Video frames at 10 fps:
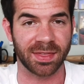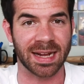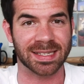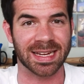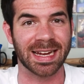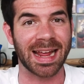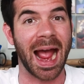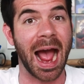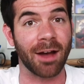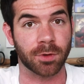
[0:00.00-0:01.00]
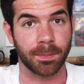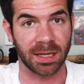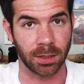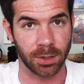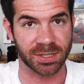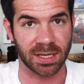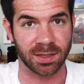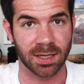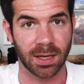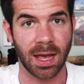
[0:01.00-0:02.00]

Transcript: then that's gonna have to be loosened.